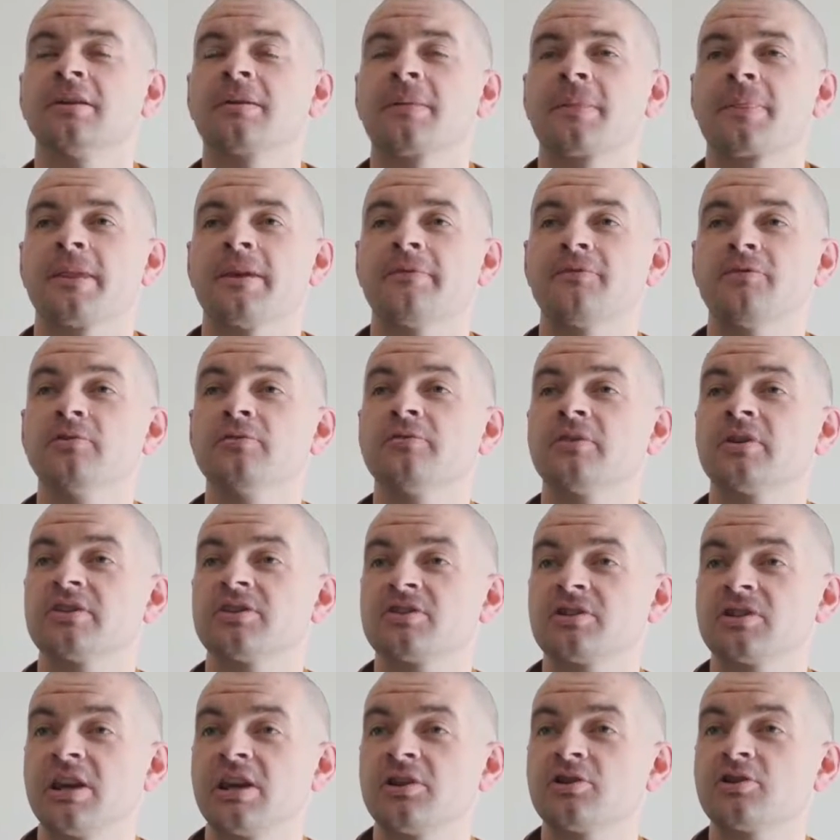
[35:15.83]
If you've got a
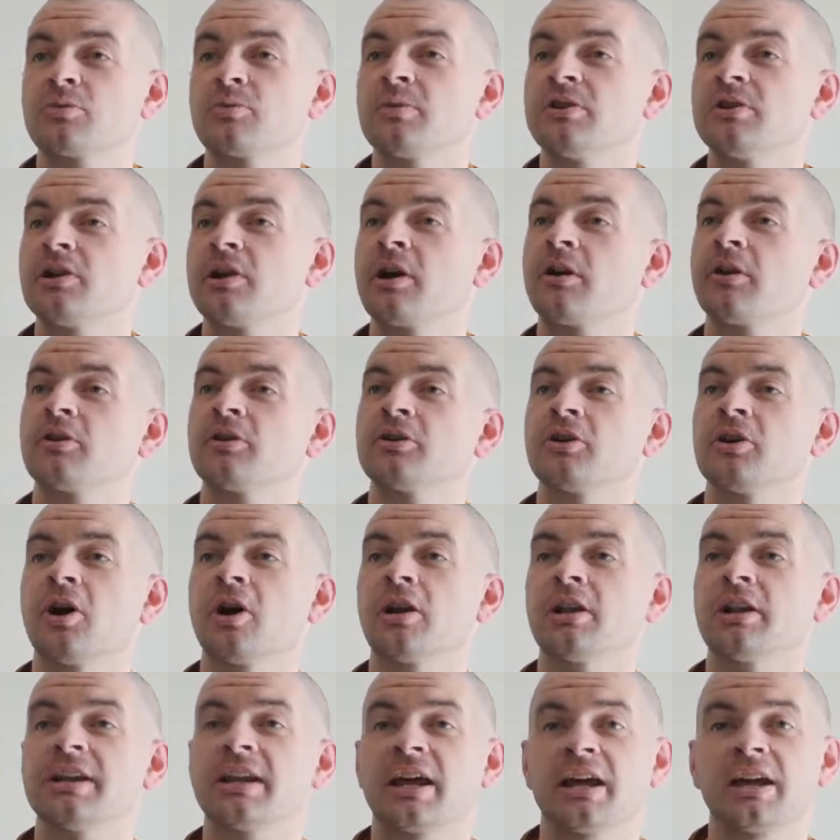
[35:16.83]
schedule when you're going on
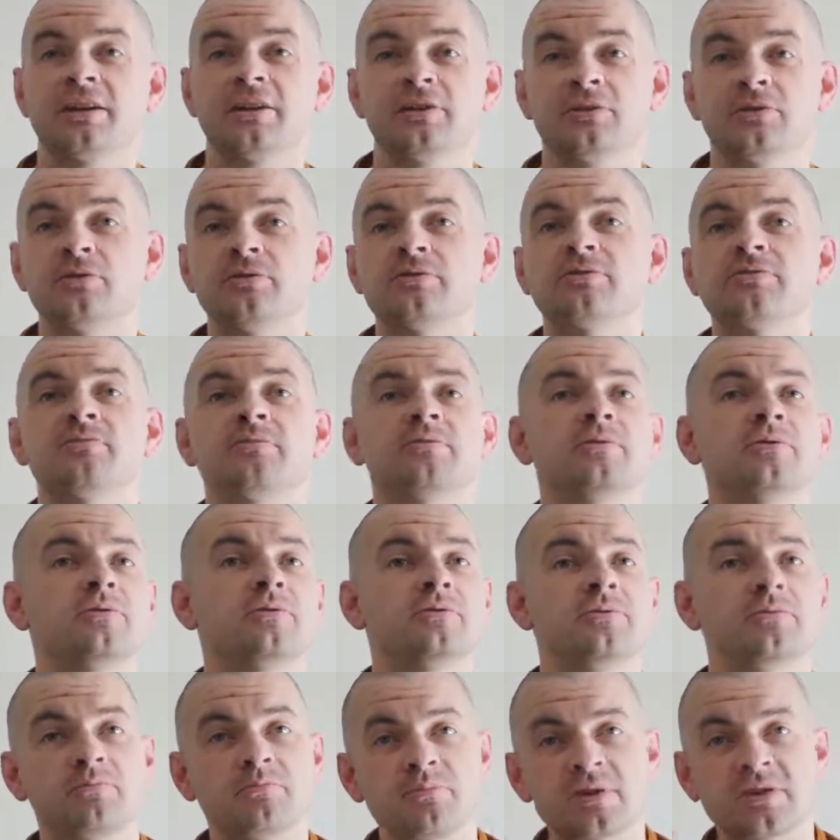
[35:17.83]
holiday, you've
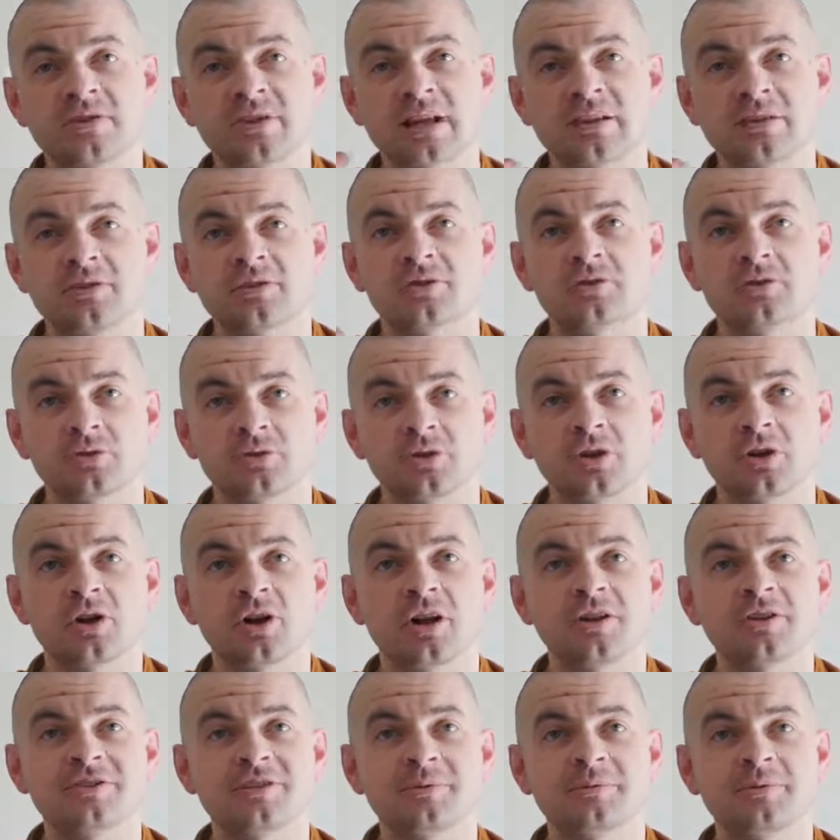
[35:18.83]
misunderstood the
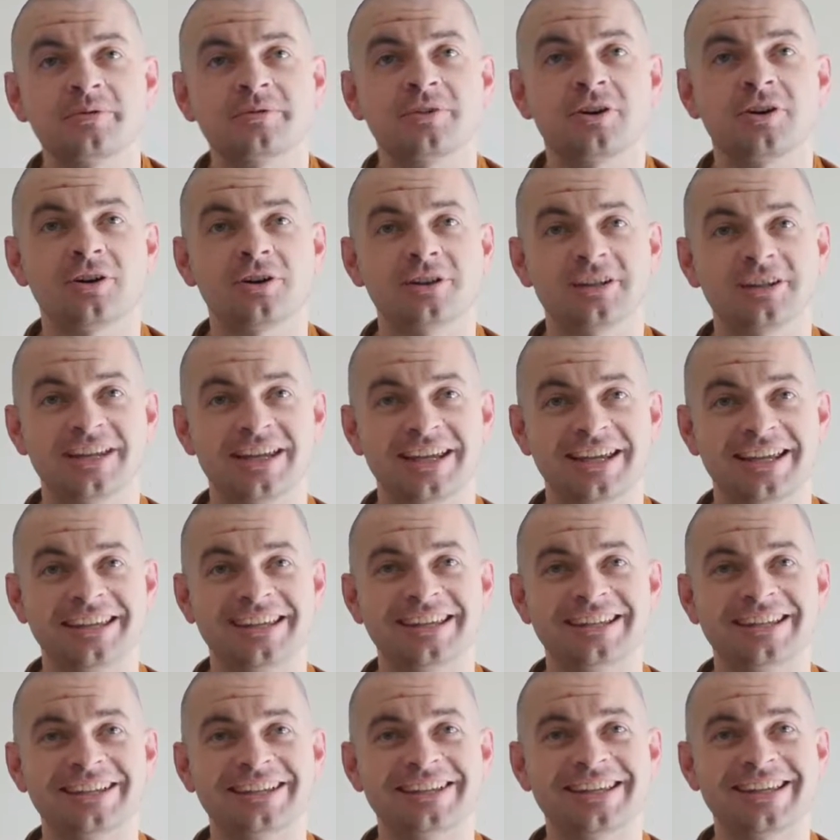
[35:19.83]
concept of a holiday,
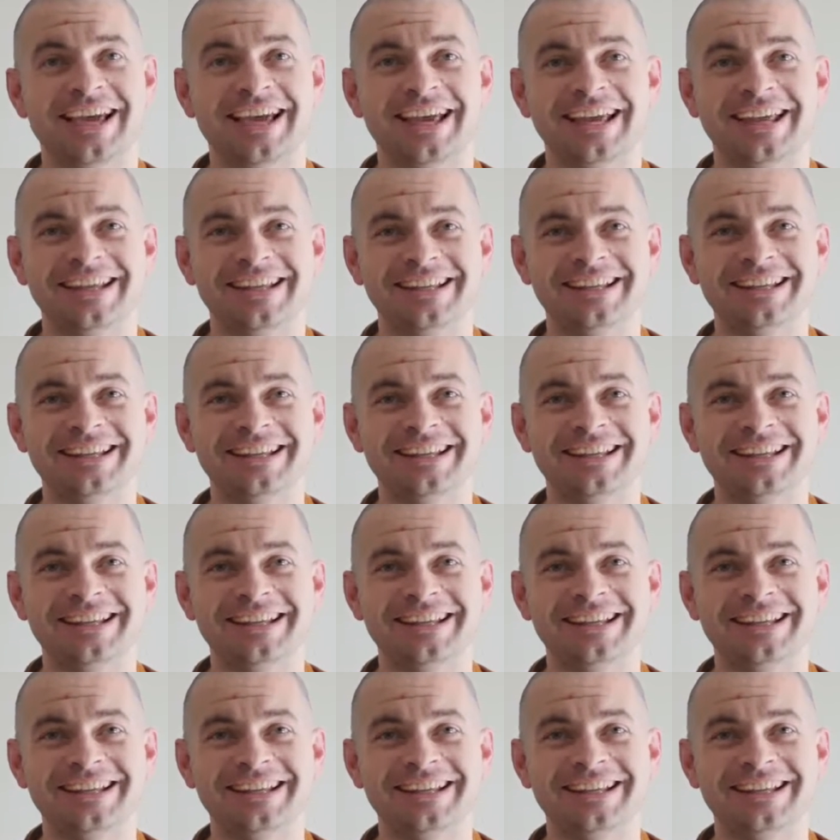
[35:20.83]
okay?